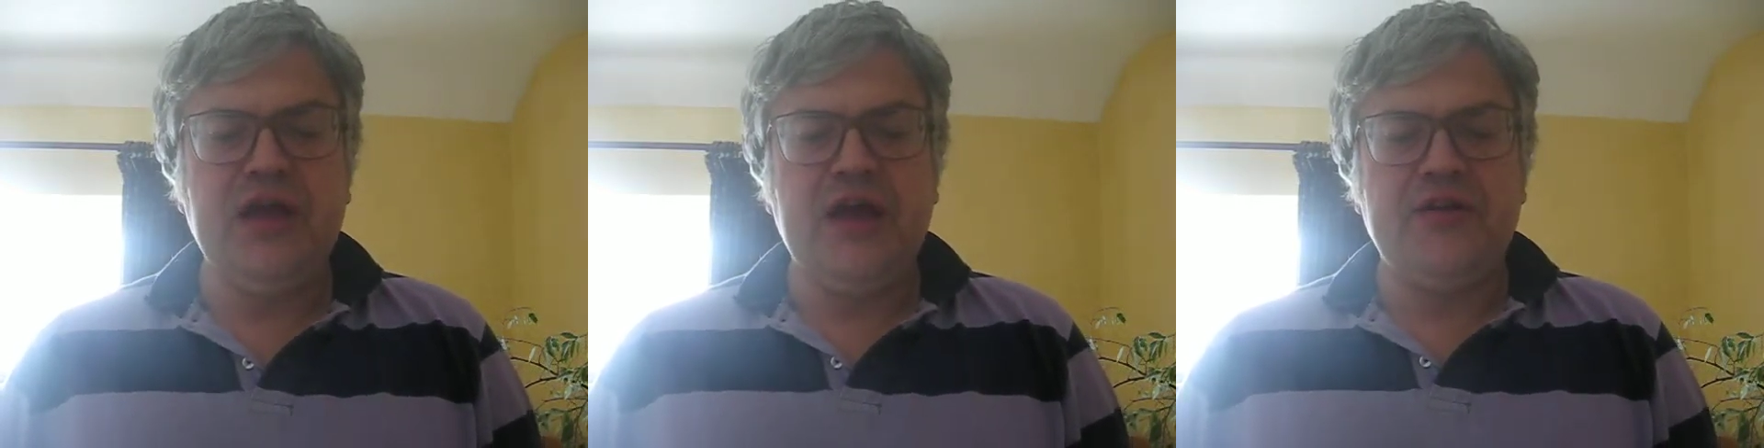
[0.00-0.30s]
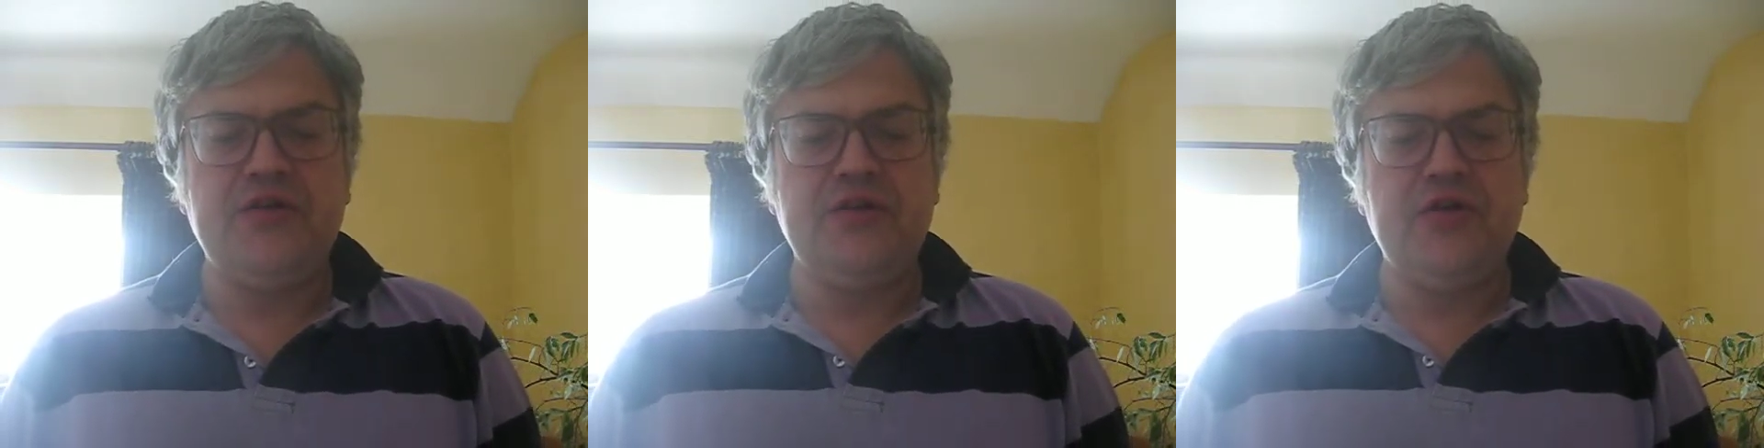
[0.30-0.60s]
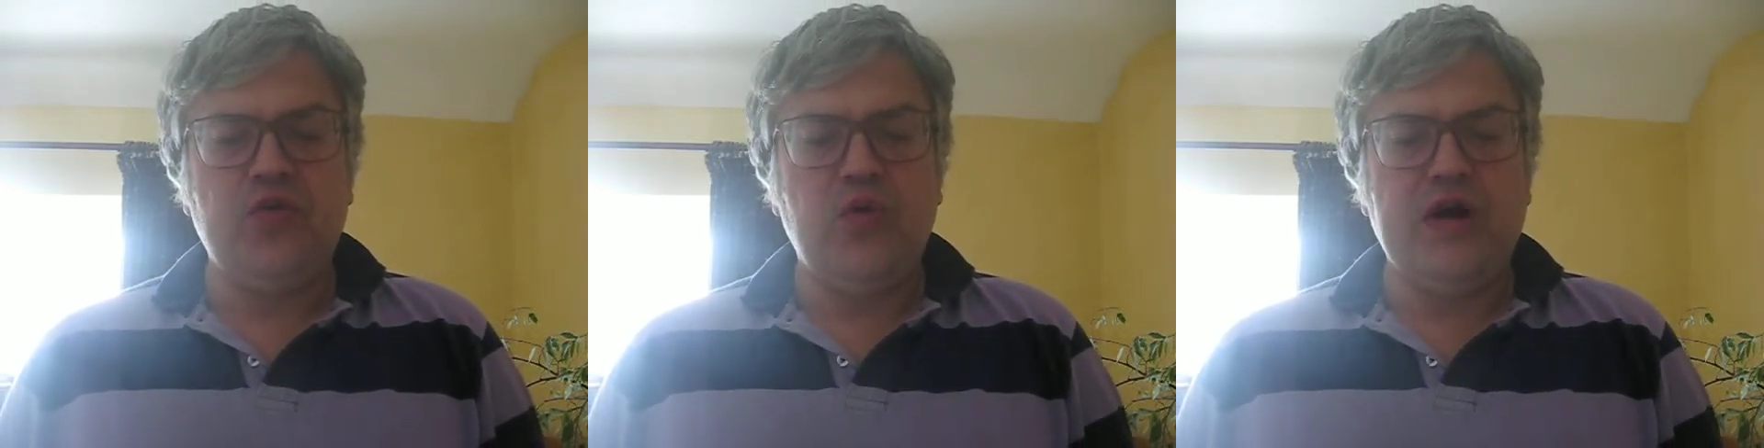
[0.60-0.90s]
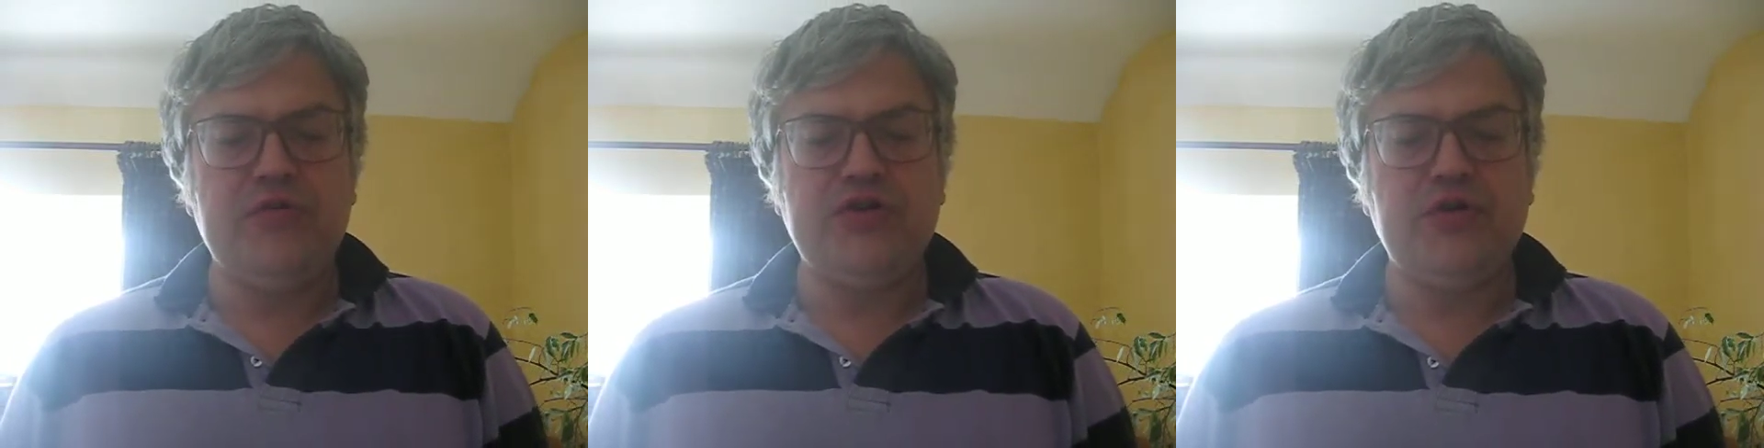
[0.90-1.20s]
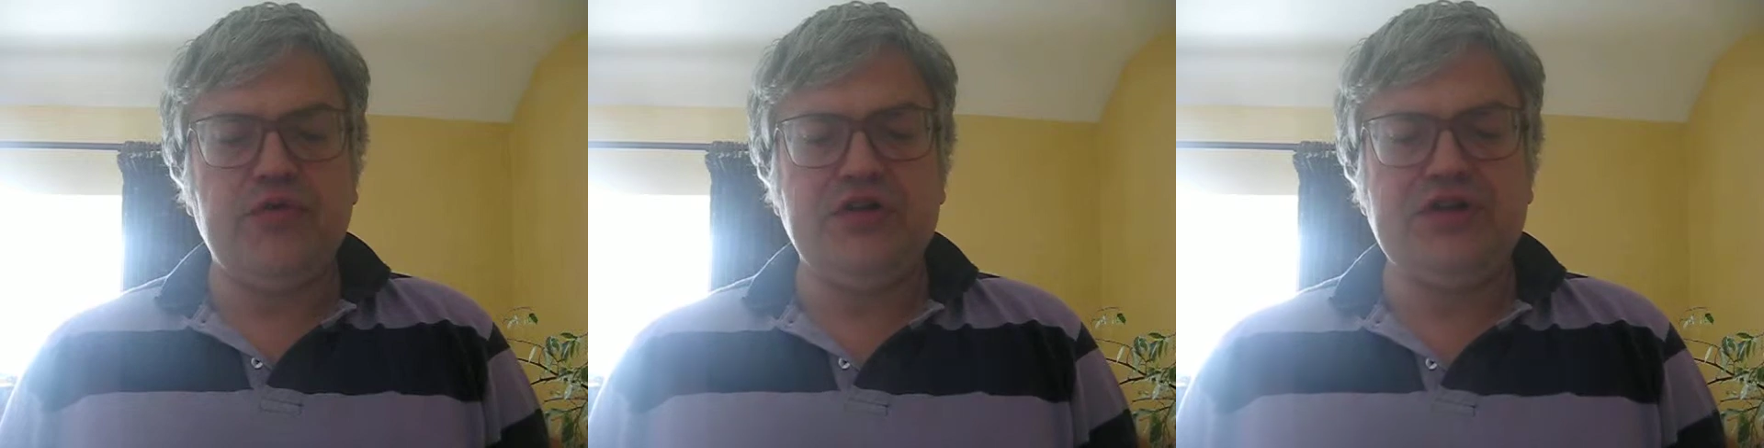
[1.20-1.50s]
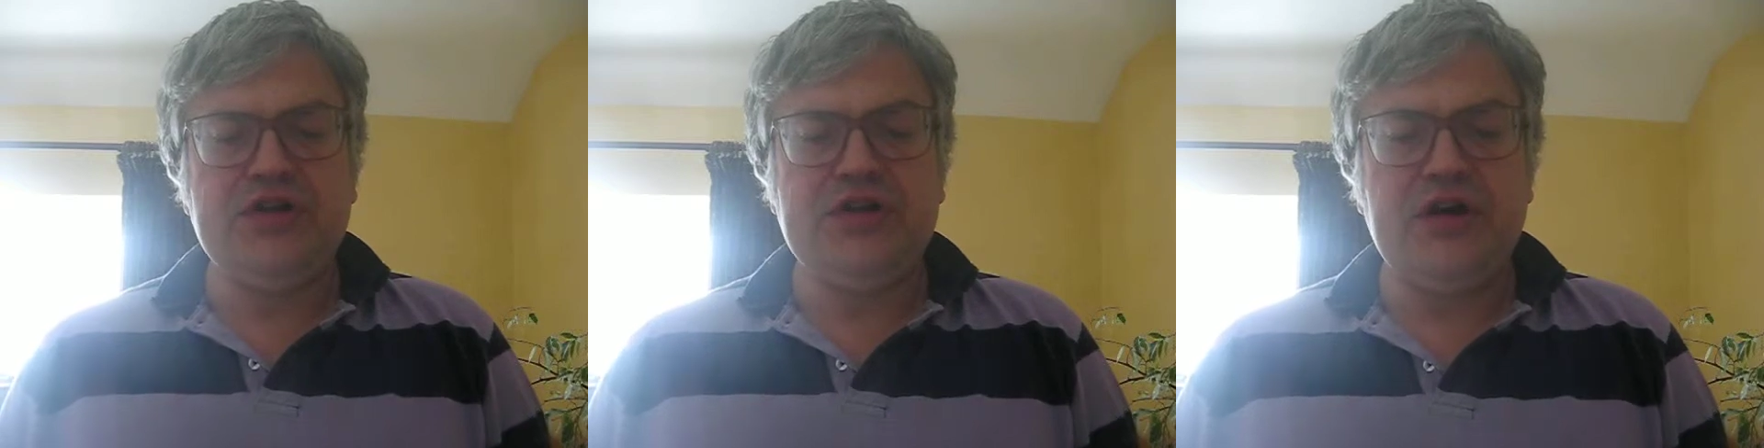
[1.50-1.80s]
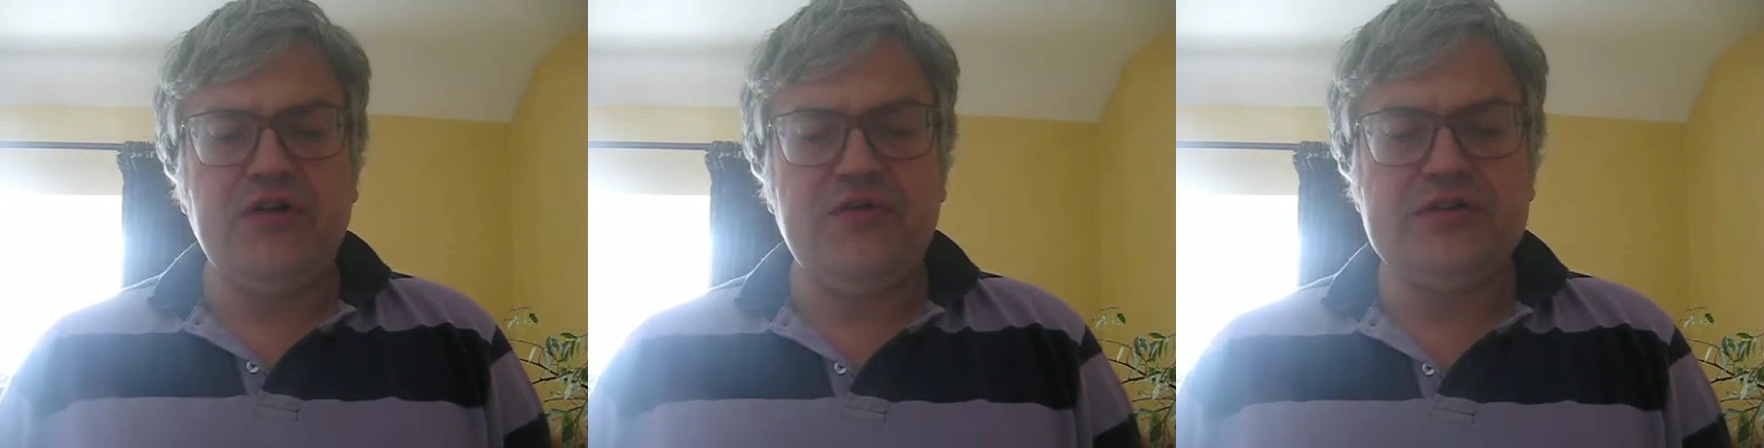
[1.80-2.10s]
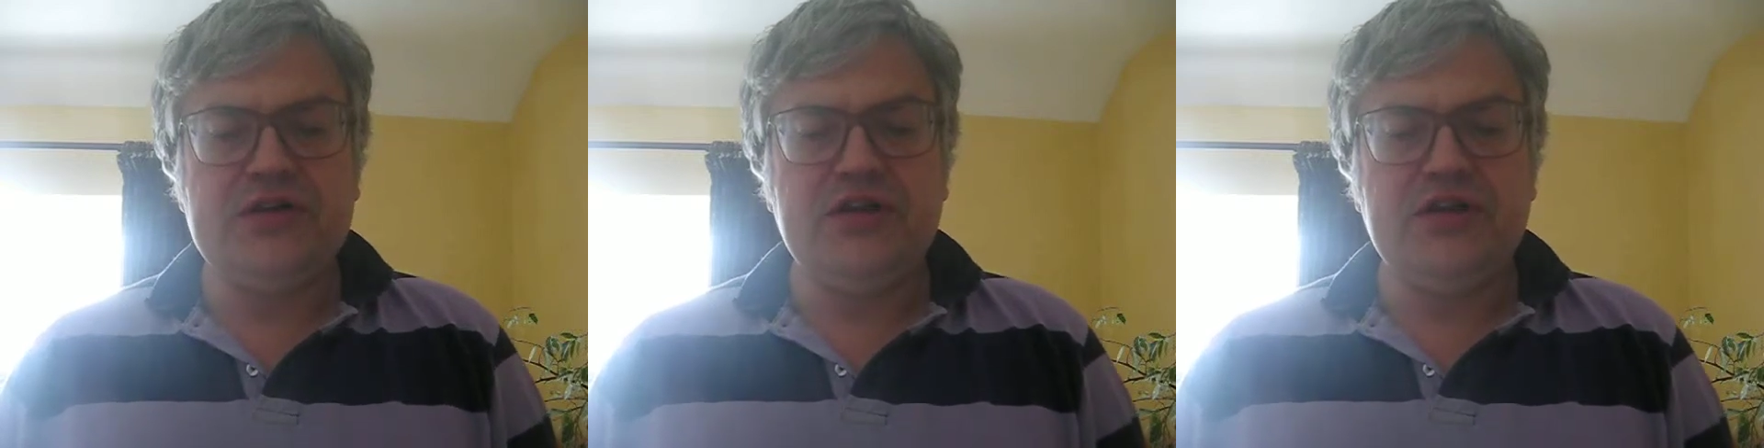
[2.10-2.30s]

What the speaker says: and I do not know why we should grudge a young officer